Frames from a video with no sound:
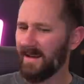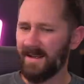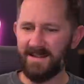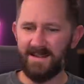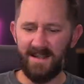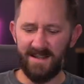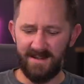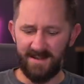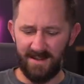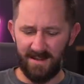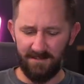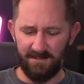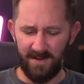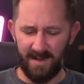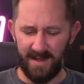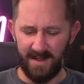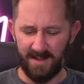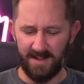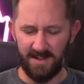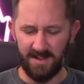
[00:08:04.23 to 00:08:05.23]
Is this some
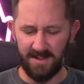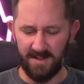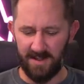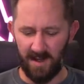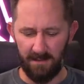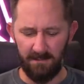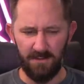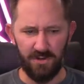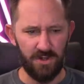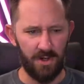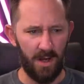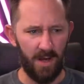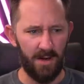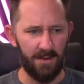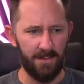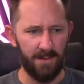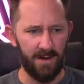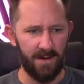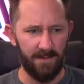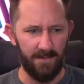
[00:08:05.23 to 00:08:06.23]
like
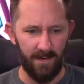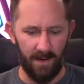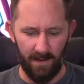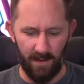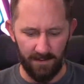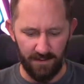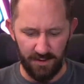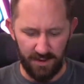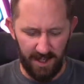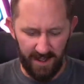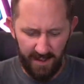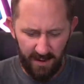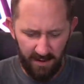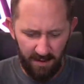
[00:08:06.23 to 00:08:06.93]
subgenre of chicken